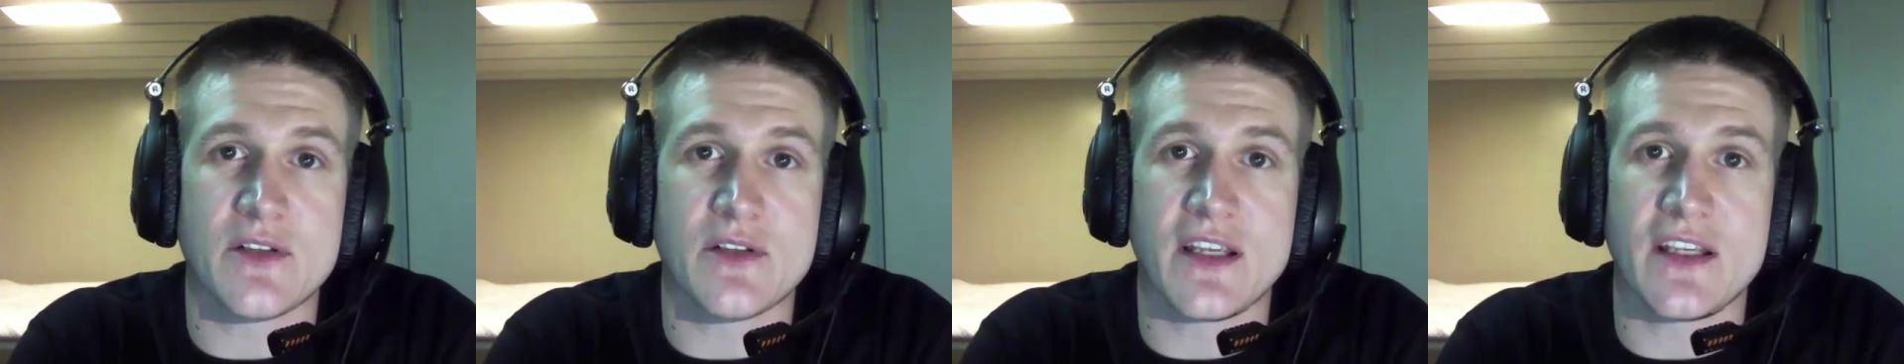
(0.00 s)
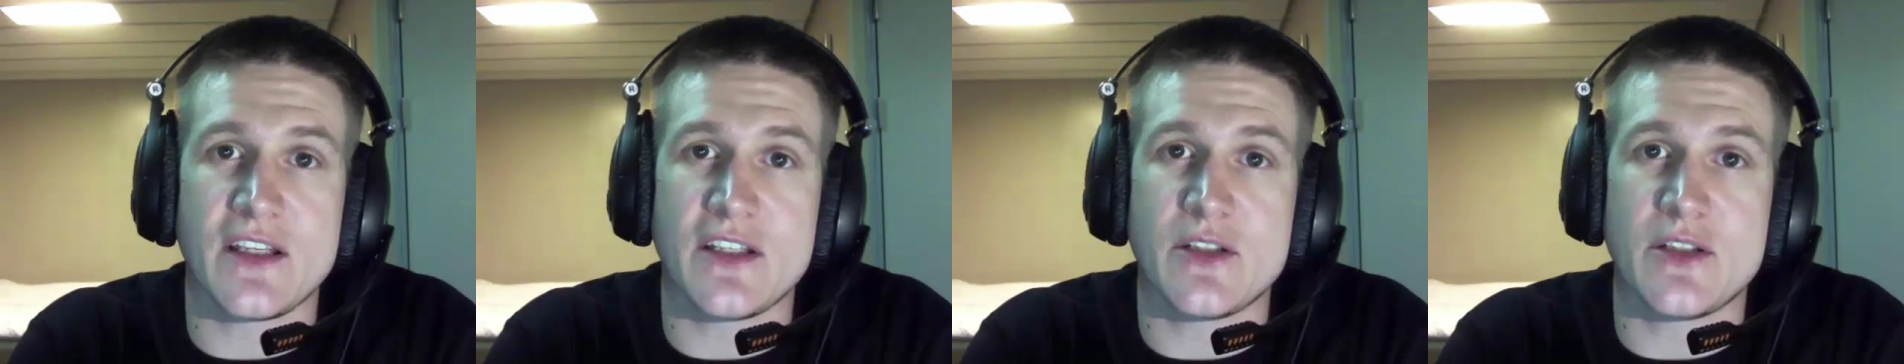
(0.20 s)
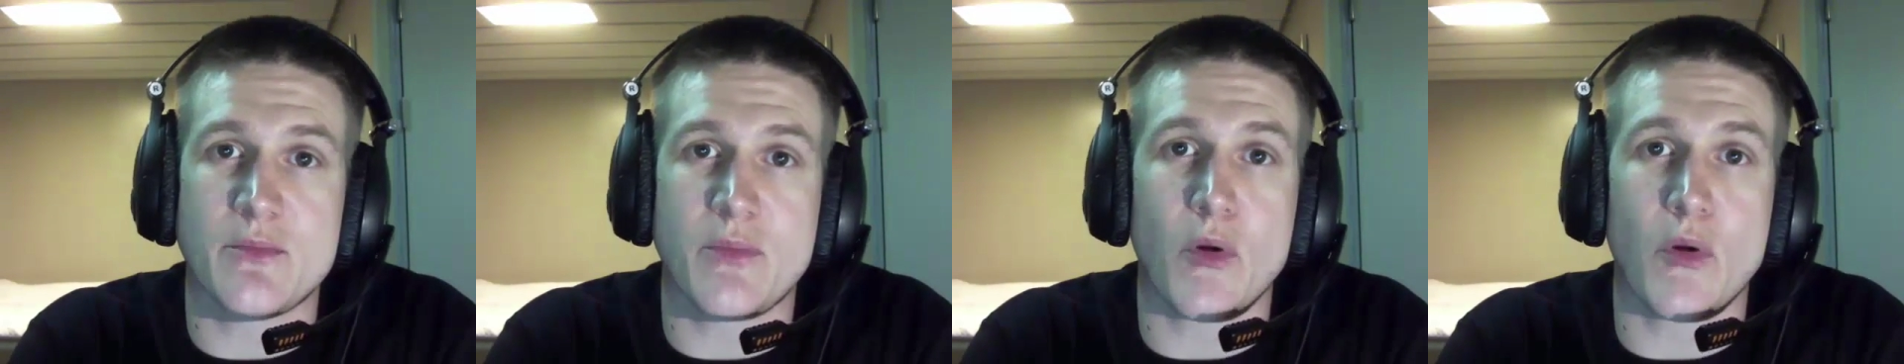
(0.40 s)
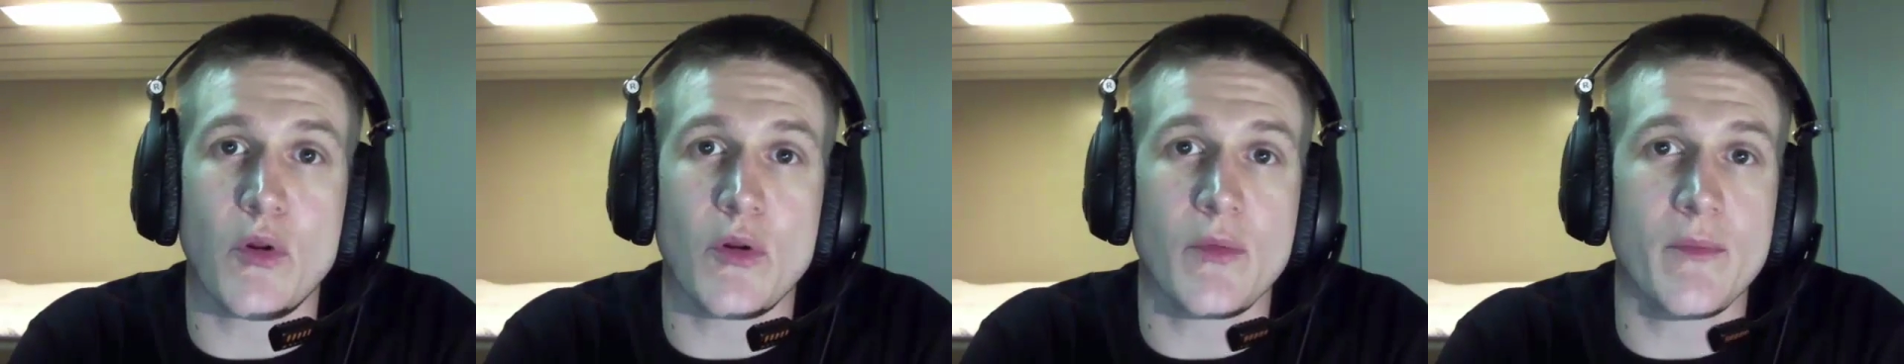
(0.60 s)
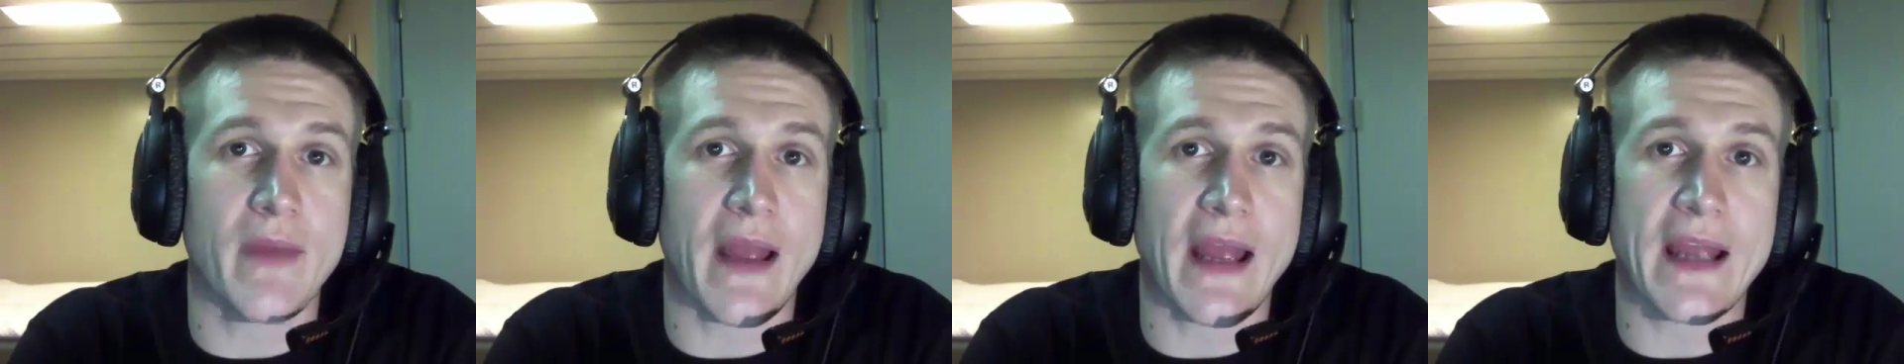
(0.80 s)
get you to pull
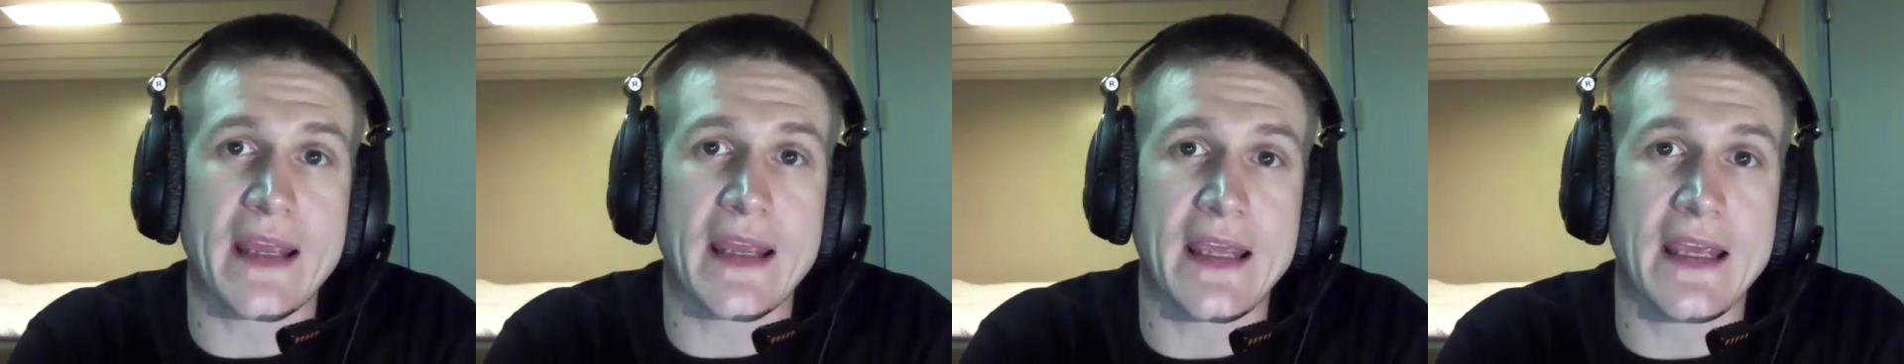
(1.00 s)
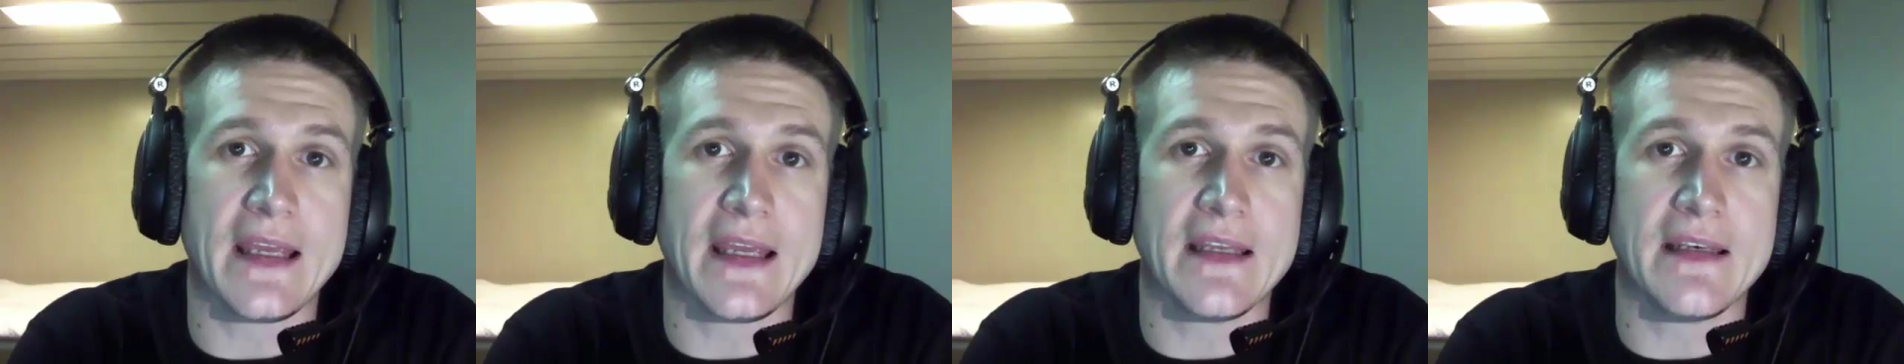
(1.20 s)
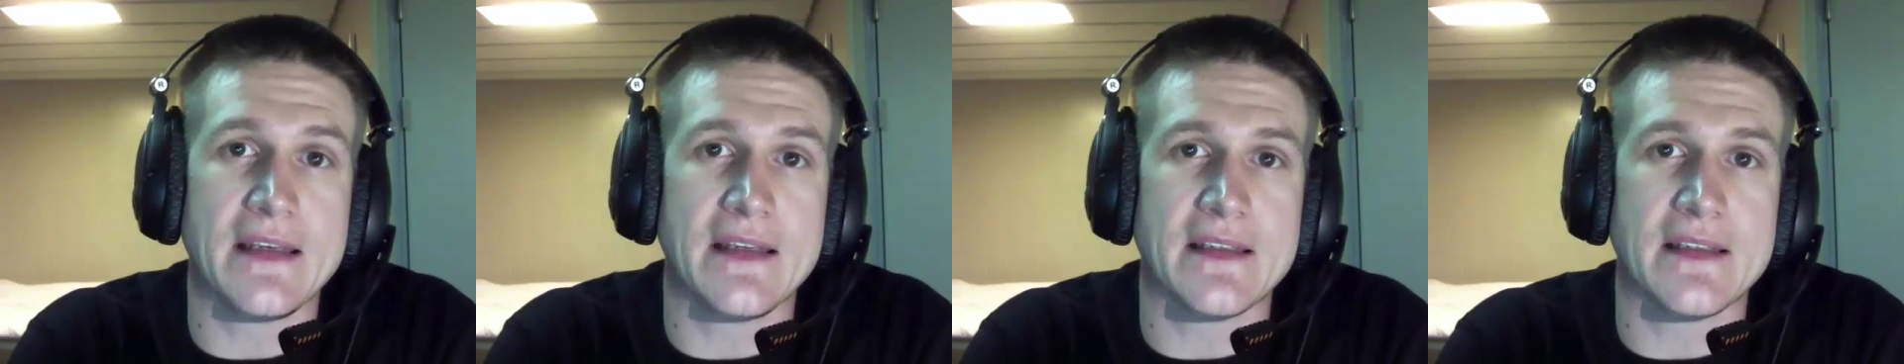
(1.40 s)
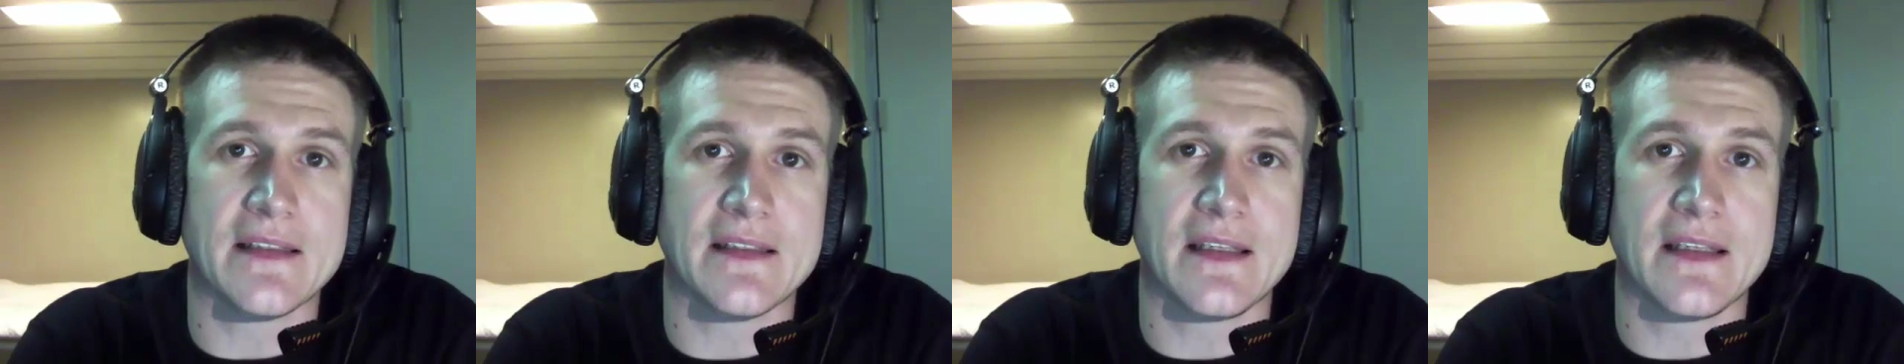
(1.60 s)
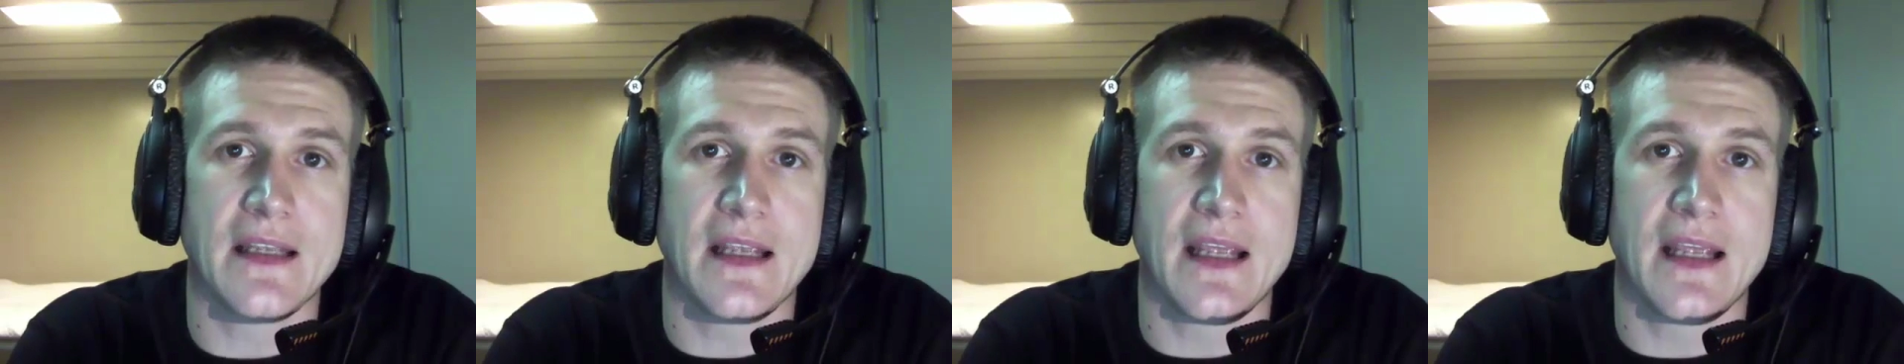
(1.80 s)
them back in and